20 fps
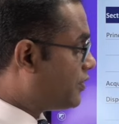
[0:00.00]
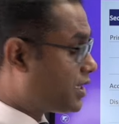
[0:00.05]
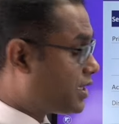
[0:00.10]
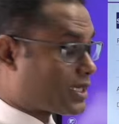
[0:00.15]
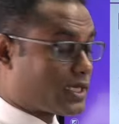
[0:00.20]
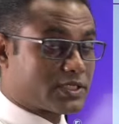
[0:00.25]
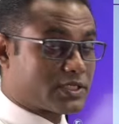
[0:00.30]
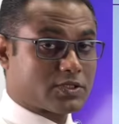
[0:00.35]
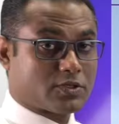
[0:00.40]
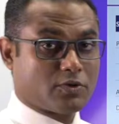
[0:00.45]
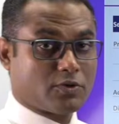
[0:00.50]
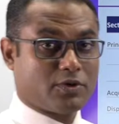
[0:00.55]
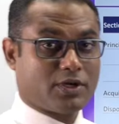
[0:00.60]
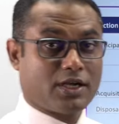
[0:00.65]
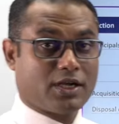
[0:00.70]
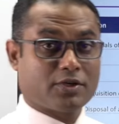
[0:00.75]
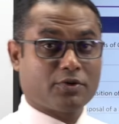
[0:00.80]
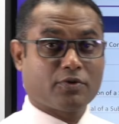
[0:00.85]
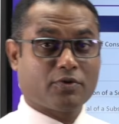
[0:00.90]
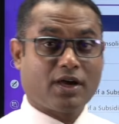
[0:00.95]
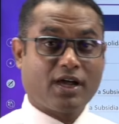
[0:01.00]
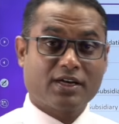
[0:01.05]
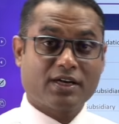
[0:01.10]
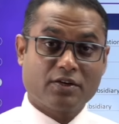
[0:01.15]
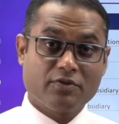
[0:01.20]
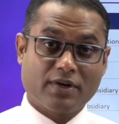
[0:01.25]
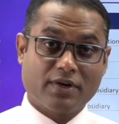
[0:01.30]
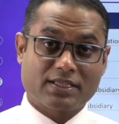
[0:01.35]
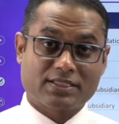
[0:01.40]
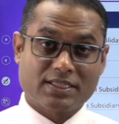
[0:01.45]
working student, you can't
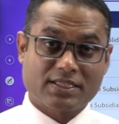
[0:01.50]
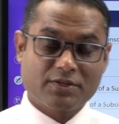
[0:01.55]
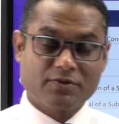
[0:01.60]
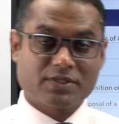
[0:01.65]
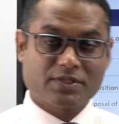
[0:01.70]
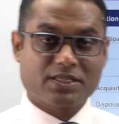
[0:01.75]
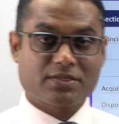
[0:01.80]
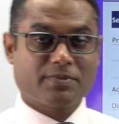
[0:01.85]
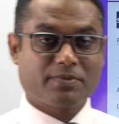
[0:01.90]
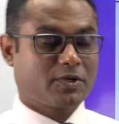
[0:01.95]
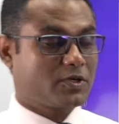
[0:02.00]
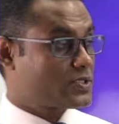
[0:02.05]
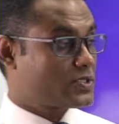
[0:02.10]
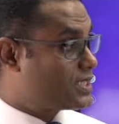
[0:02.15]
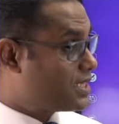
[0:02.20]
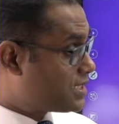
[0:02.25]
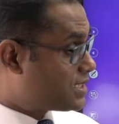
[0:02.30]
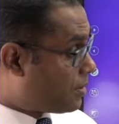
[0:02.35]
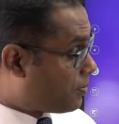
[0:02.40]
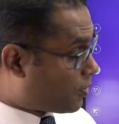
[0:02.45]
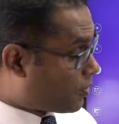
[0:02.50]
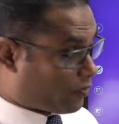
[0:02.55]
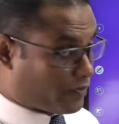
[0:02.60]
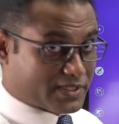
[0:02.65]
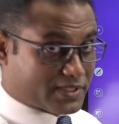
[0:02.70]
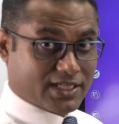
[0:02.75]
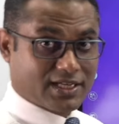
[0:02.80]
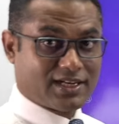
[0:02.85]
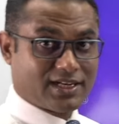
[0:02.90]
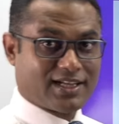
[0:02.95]
give excuses because these are
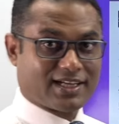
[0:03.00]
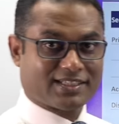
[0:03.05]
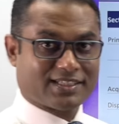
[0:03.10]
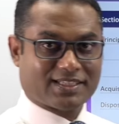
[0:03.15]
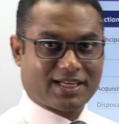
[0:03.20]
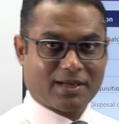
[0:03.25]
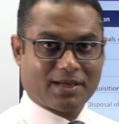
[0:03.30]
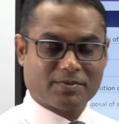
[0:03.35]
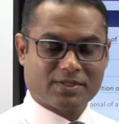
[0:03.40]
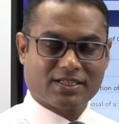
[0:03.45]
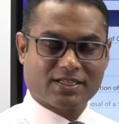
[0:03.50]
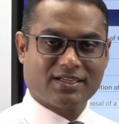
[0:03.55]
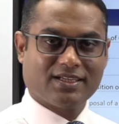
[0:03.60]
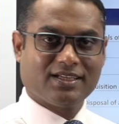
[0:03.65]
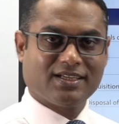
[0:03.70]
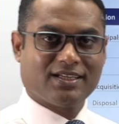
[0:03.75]
professional exams.